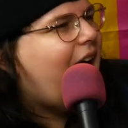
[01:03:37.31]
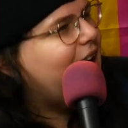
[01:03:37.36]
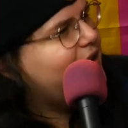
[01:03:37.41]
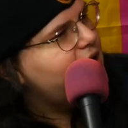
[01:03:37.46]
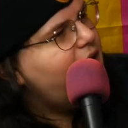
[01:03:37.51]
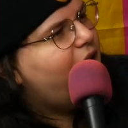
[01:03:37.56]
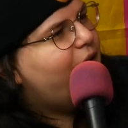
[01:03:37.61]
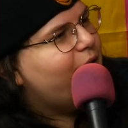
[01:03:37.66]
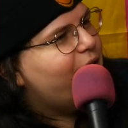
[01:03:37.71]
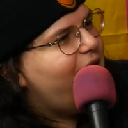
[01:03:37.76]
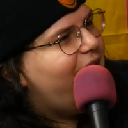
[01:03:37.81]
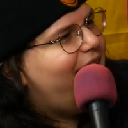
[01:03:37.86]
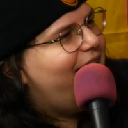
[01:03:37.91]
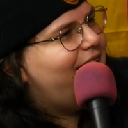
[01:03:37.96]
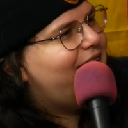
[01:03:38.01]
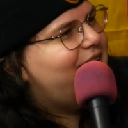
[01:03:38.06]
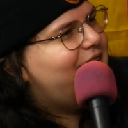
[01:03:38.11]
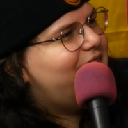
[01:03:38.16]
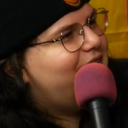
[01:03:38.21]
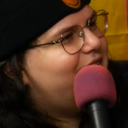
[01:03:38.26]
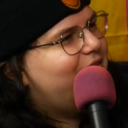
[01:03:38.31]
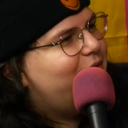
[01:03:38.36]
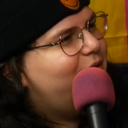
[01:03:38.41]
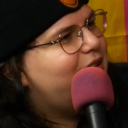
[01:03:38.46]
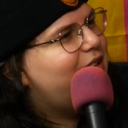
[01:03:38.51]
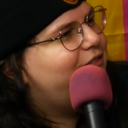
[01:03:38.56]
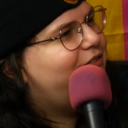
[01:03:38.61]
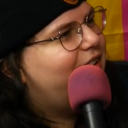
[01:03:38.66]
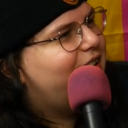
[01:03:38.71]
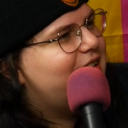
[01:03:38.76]
I know, right?
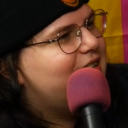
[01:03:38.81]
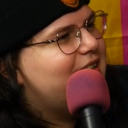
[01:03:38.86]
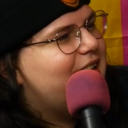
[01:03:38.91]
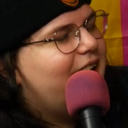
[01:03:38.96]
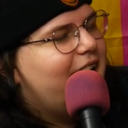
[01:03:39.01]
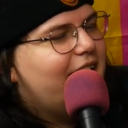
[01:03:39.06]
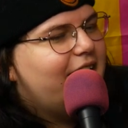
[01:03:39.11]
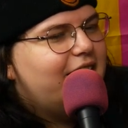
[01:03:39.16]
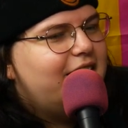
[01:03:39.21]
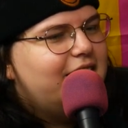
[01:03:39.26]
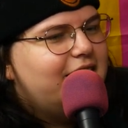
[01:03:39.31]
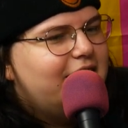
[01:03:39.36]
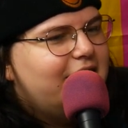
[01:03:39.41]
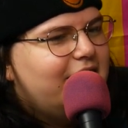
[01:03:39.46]
What the fuck is that?